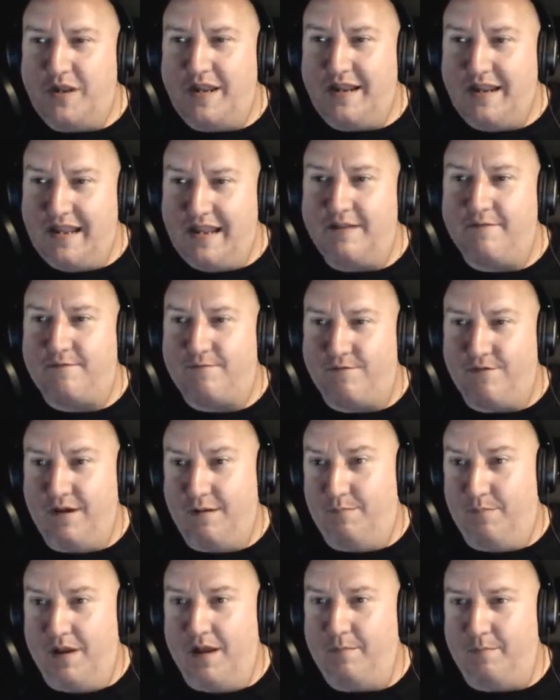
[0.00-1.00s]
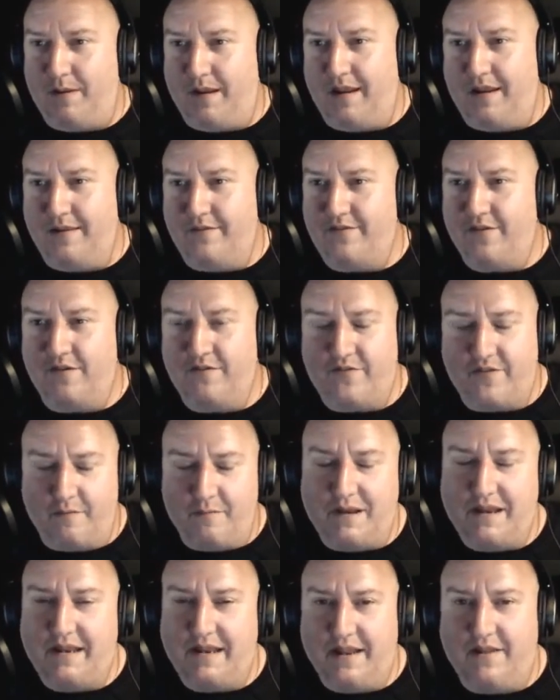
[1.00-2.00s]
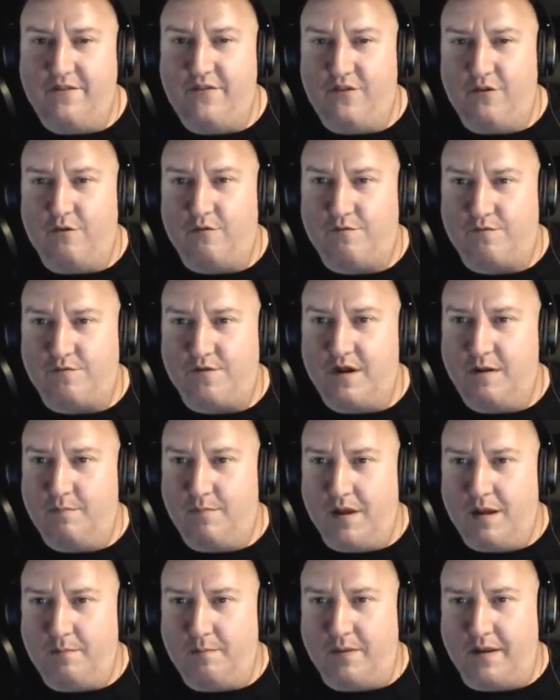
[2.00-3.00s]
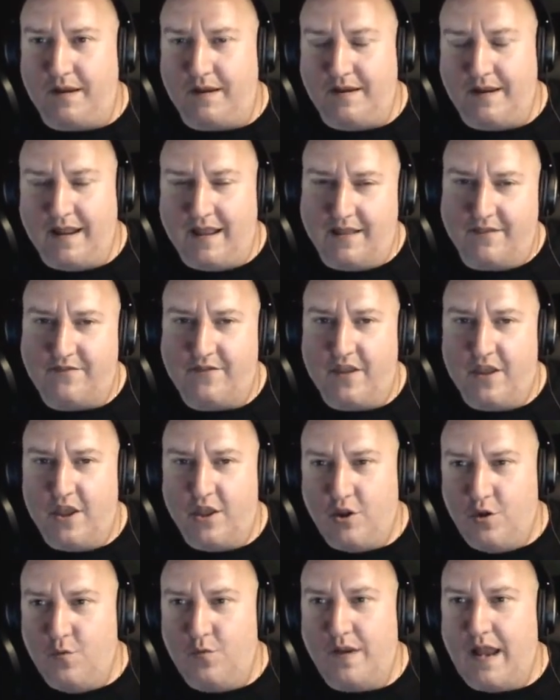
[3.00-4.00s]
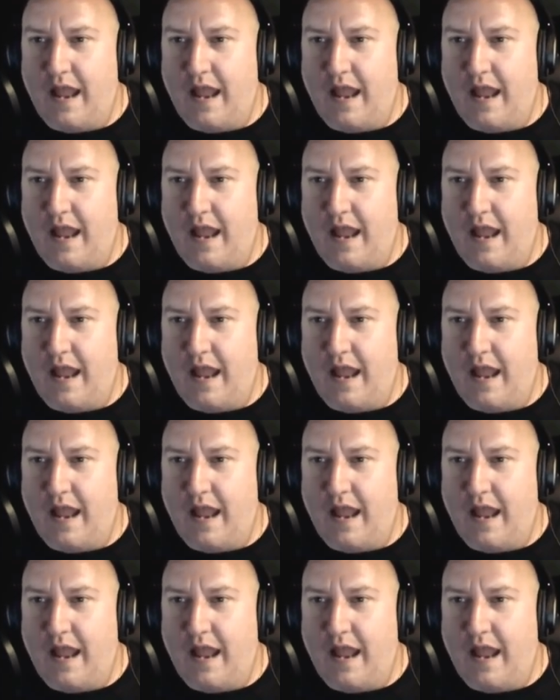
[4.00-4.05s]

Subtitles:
get a free puppy. So if somebody gives you a free puppy, yes, you now